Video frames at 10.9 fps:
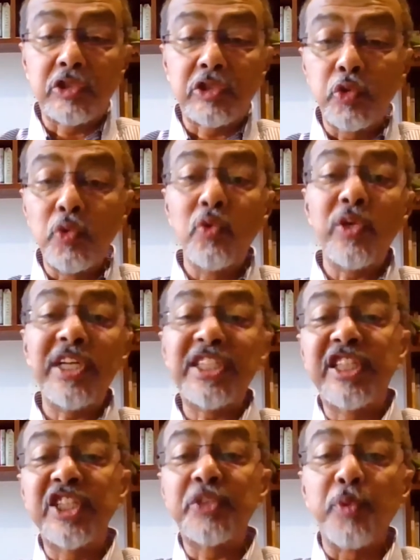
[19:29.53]
to its
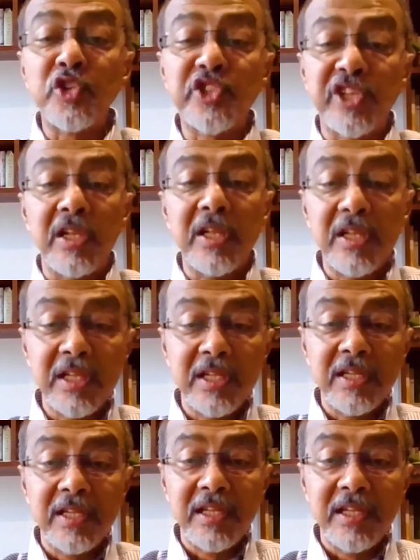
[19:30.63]
disposal,
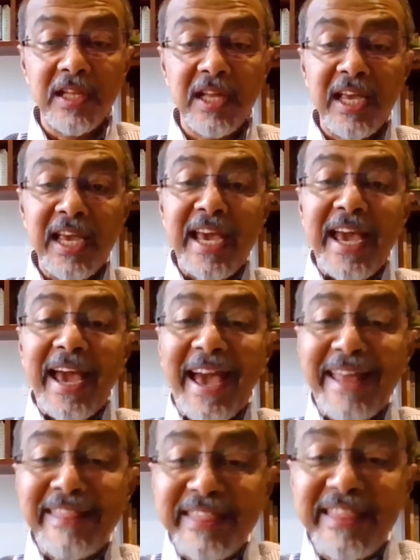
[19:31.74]

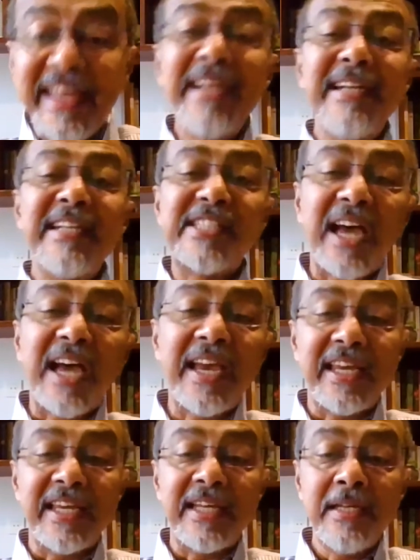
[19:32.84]
and then
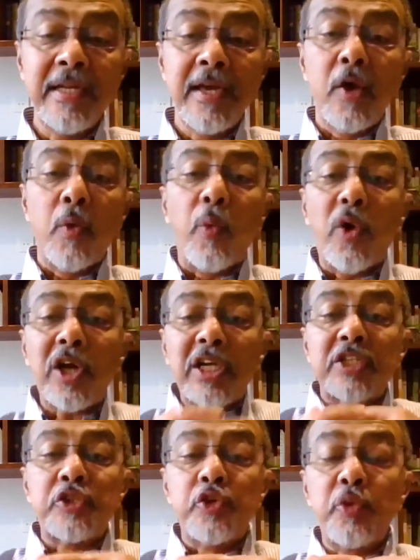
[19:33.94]
design what
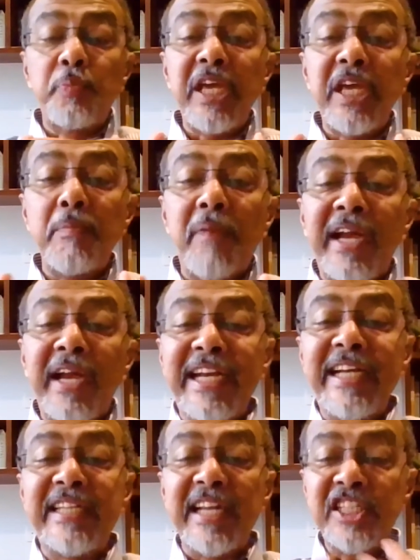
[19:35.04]
should be my
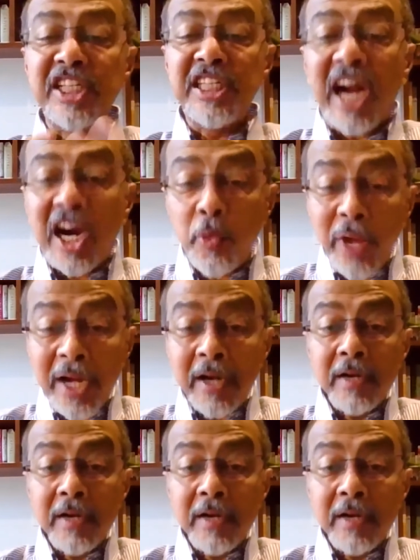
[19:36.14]
intelligent hardware.